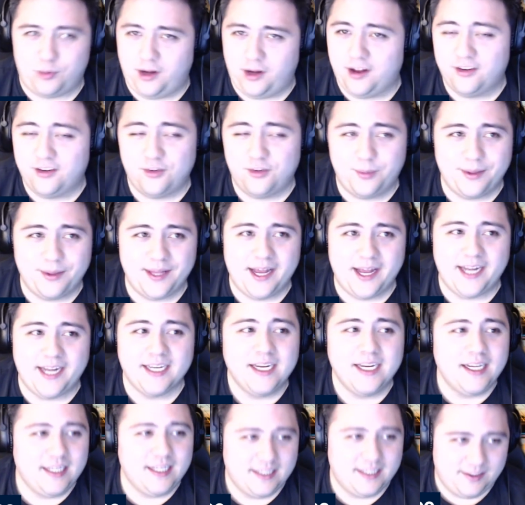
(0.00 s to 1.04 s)
We're not doing
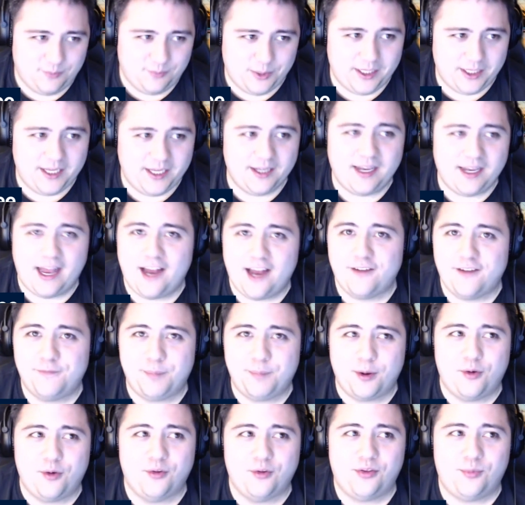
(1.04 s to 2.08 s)
that. We can have
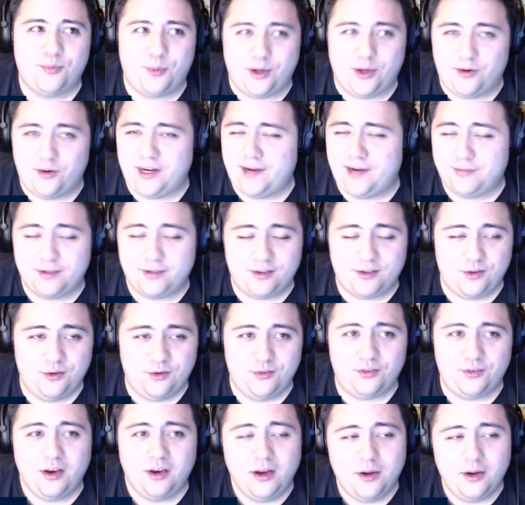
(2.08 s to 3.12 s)
both. We don't have to
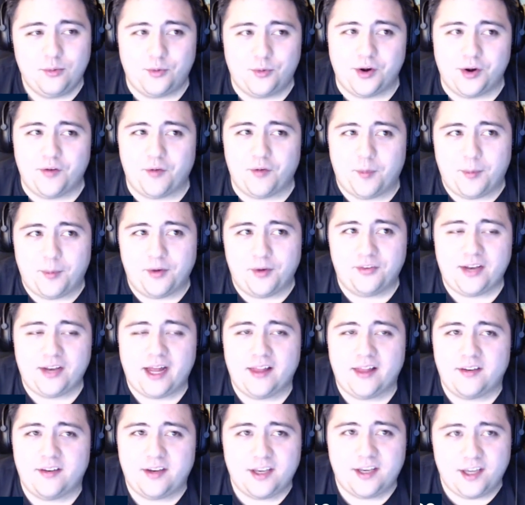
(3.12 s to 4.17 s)
lose one of our most
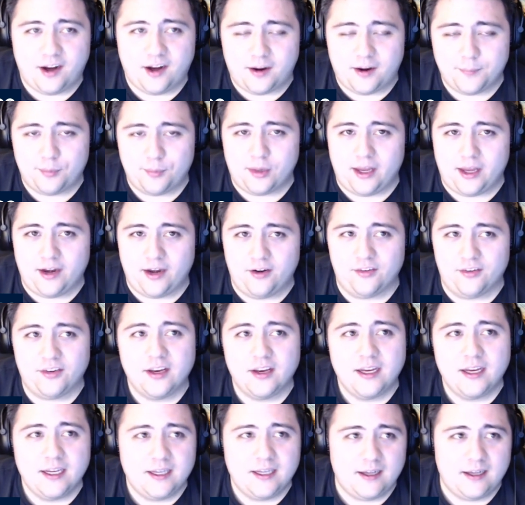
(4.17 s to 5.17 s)
talented young players.